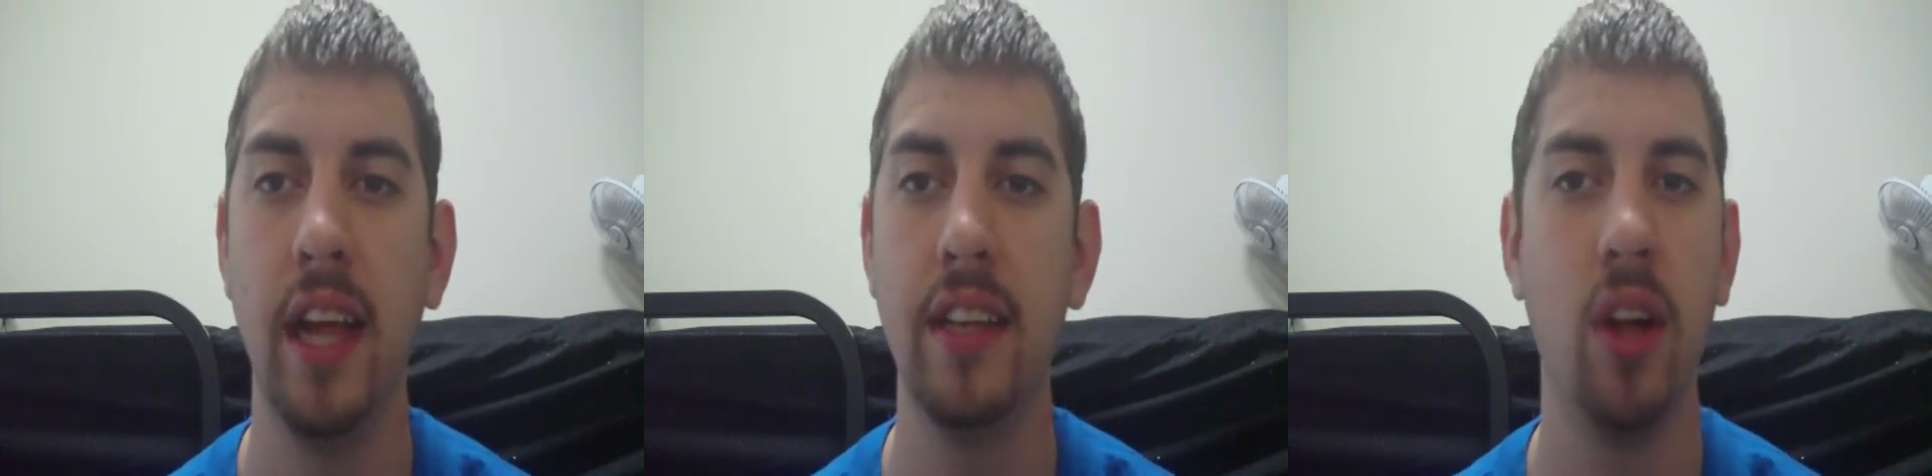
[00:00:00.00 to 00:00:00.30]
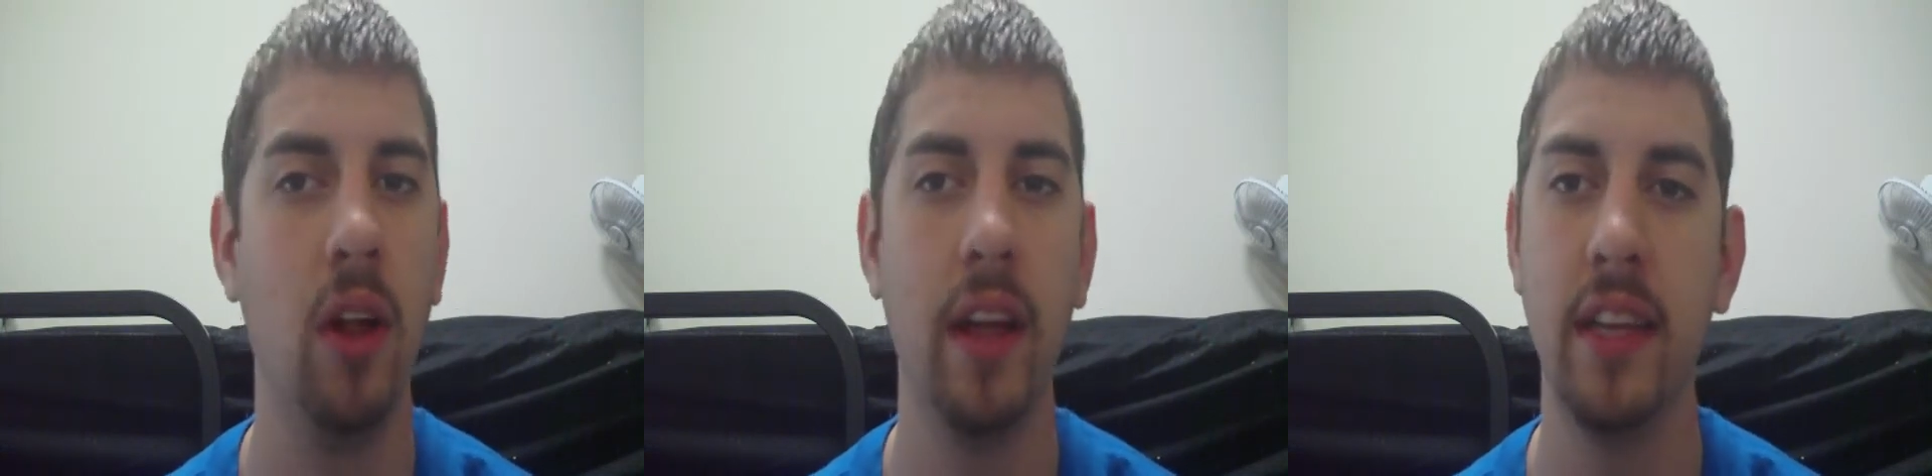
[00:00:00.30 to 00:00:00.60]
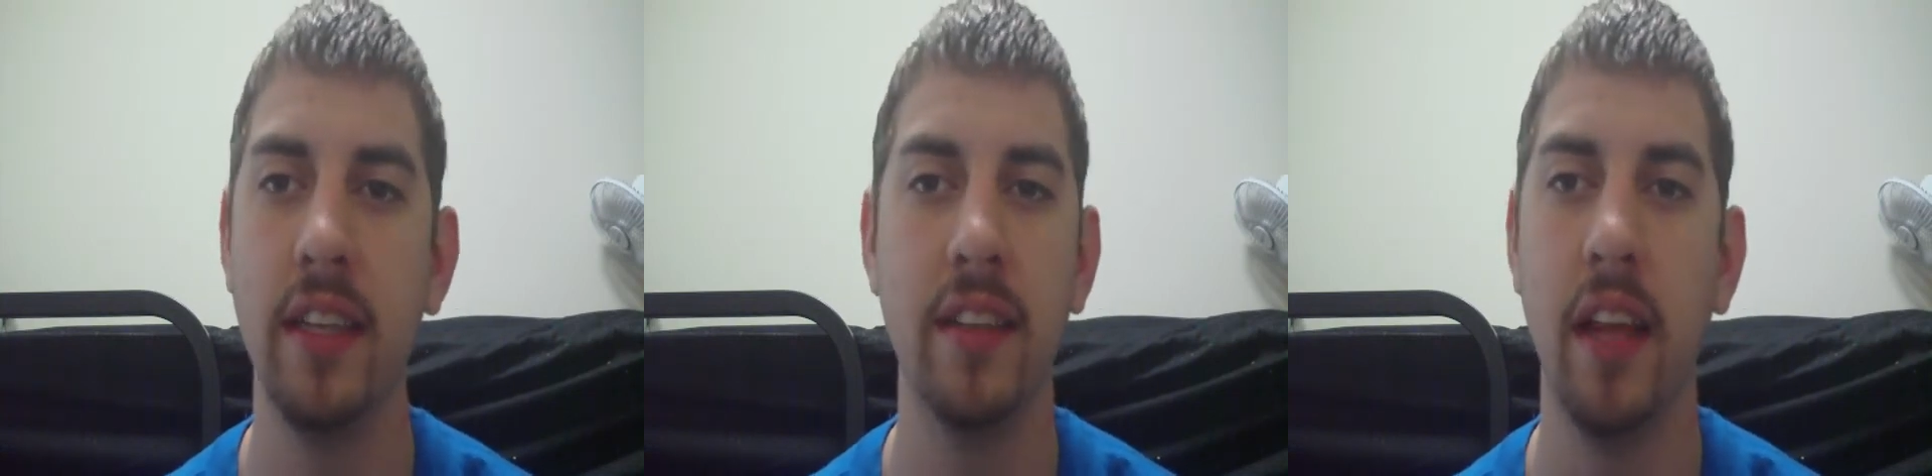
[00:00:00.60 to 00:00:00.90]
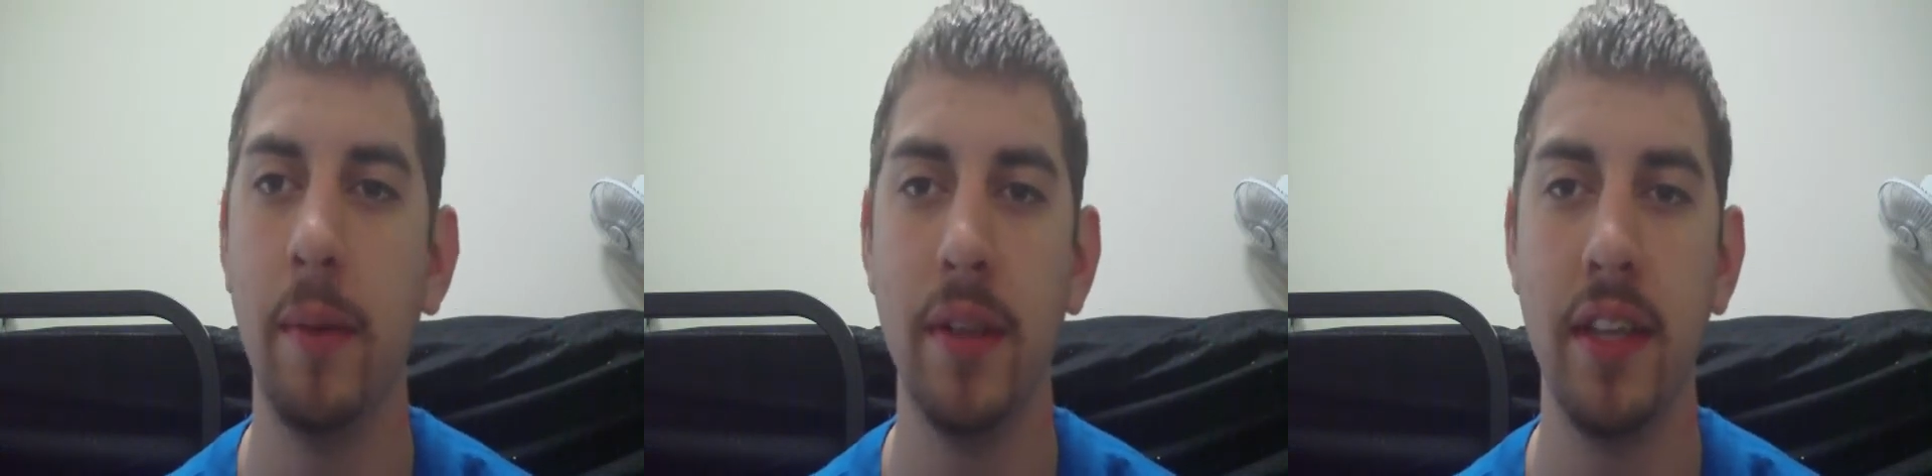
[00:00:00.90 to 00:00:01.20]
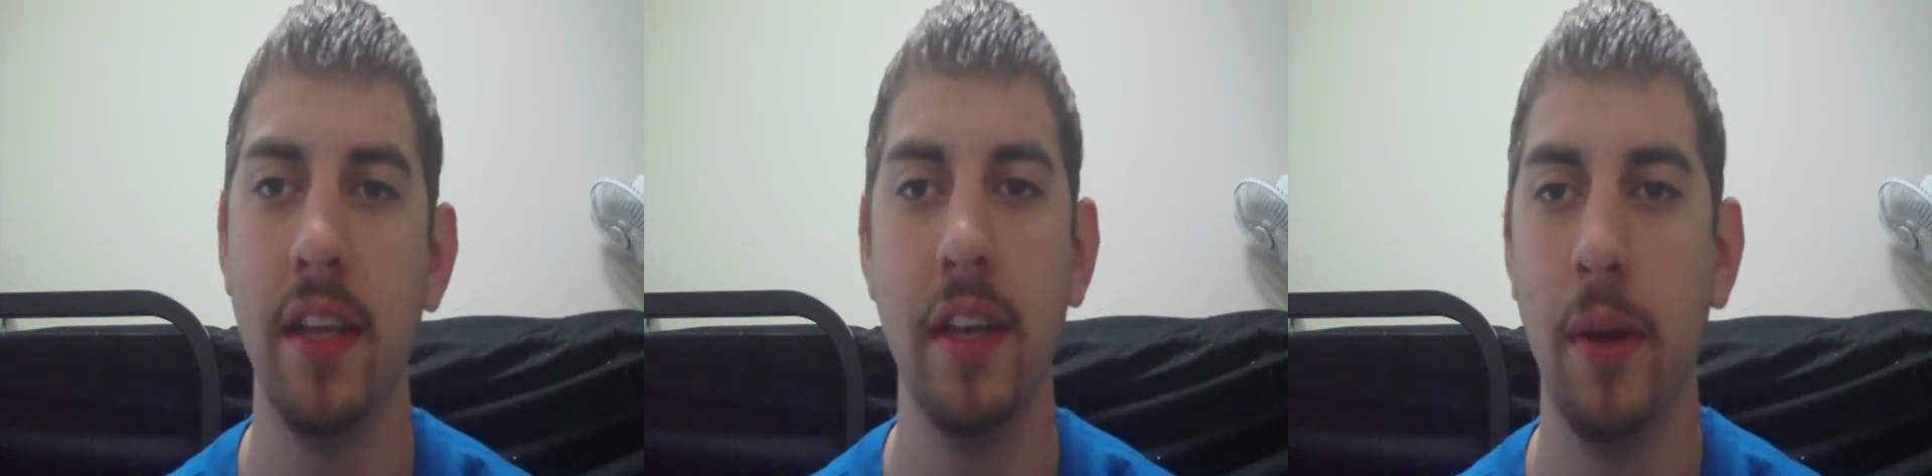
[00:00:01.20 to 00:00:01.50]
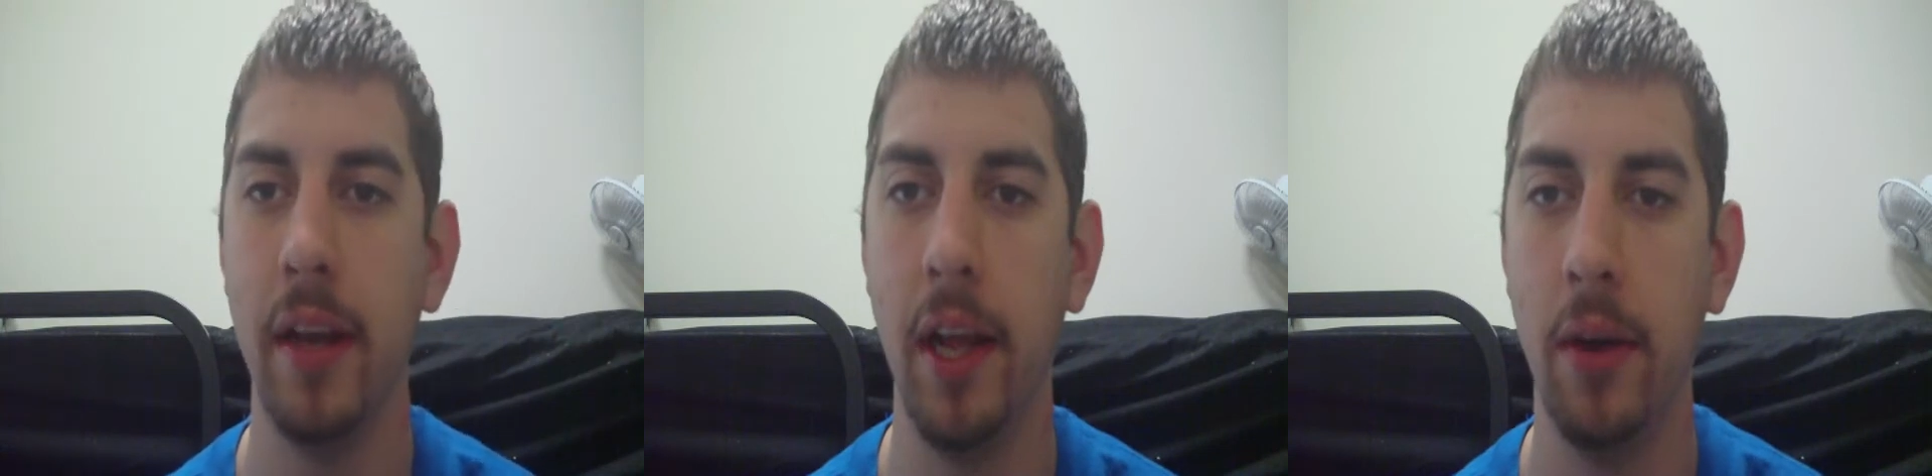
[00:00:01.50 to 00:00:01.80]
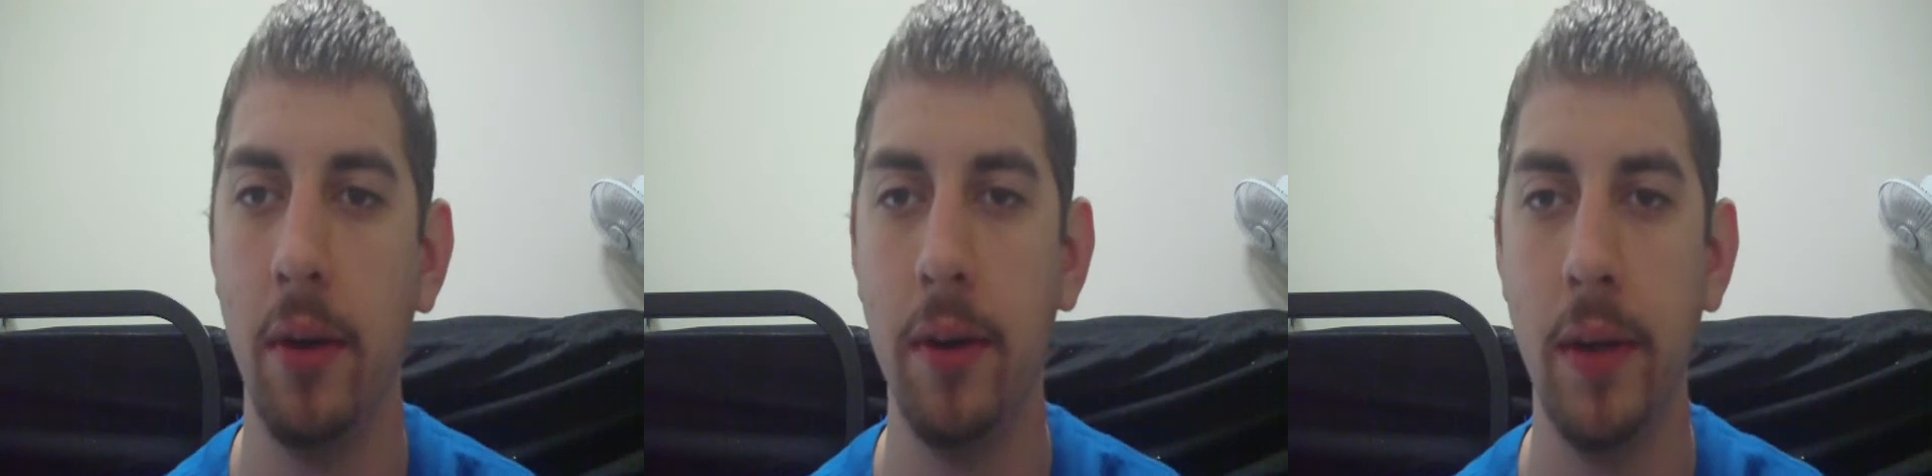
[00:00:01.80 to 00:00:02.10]
That's all I can say about Sandy right
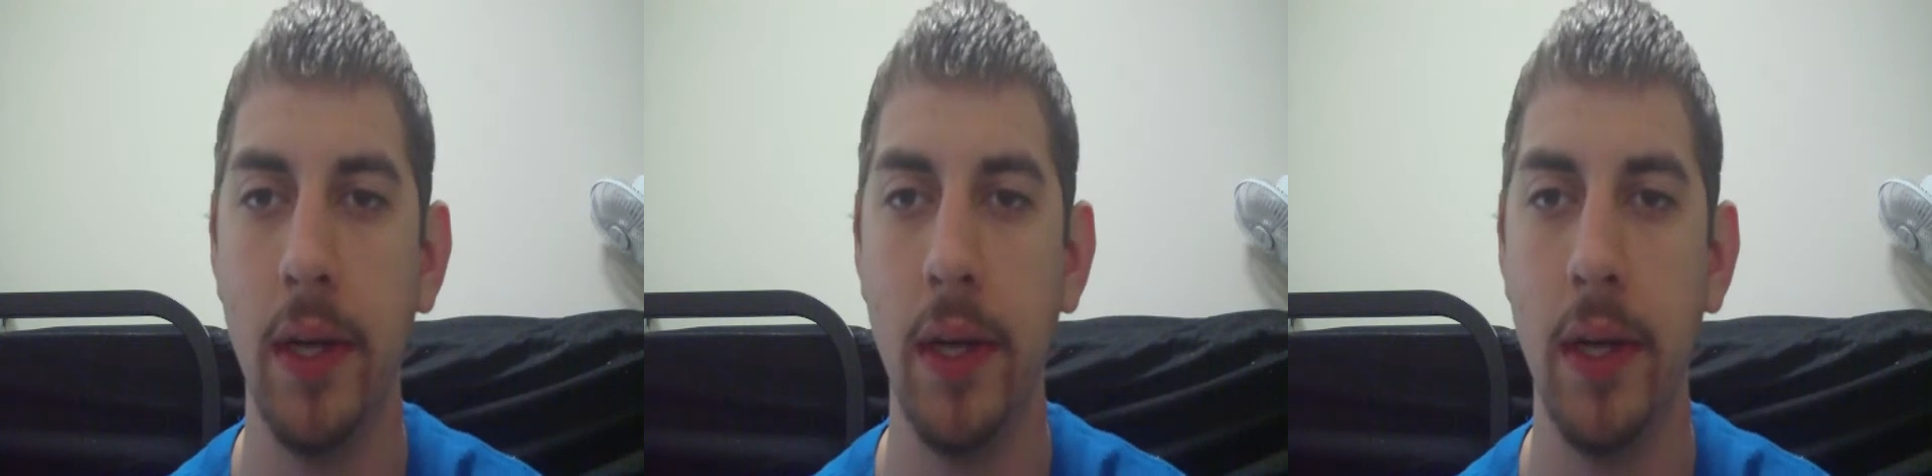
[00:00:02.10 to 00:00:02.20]
now.